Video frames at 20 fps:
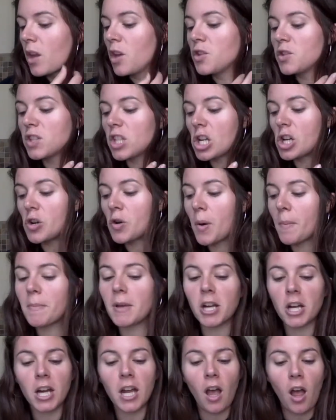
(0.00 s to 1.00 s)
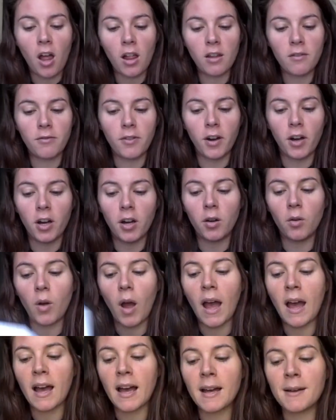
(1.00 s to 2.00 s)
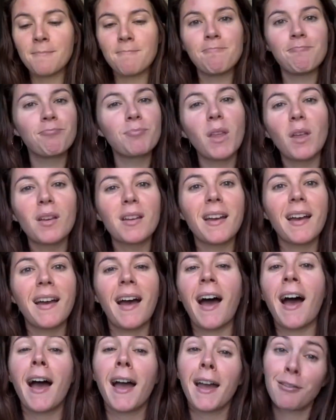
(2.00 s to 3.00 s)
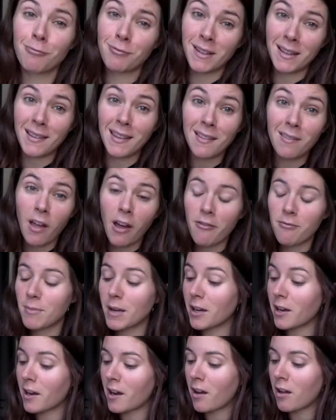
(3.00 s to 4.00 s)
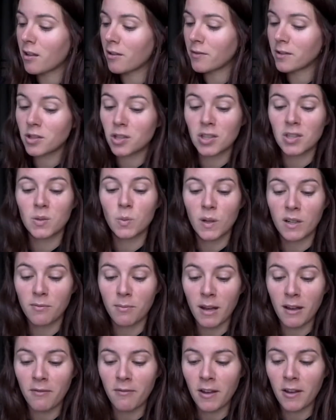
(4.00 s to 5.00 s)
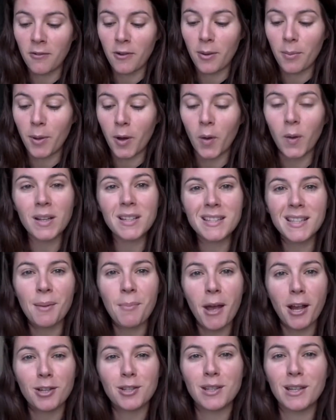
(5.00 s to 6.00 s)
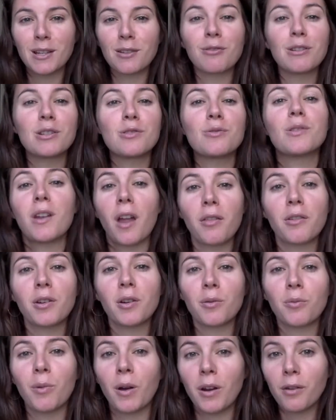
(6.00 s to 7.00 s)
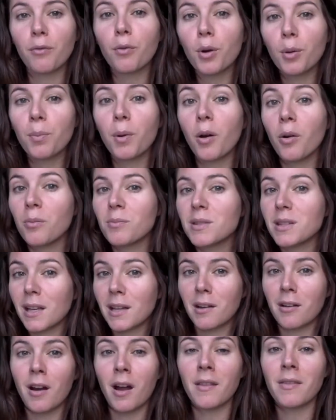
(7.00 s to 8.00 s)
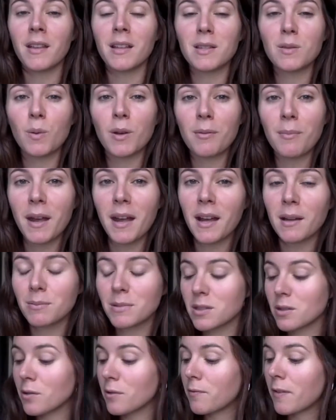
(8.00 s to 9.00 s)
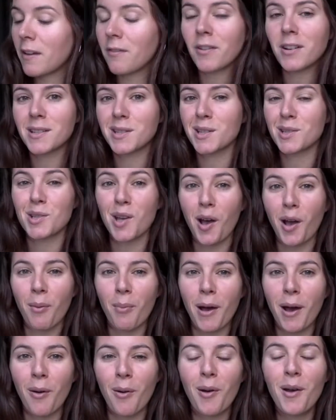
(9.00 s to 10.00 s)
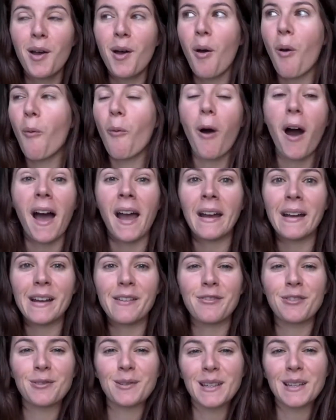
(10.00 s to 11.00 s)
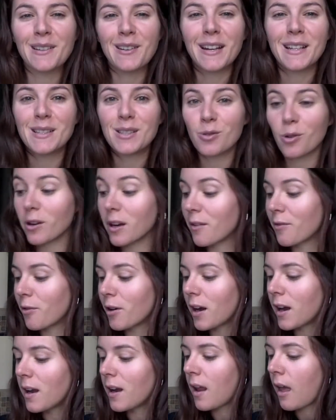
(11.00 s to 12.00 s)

So Mary Oliver, I really love Mary Oliver. She's one of my favorite poets. I'm actually going to read you another one of her poems later on. That's one of my absolute favorites, and talk about why. I have a really great story for it.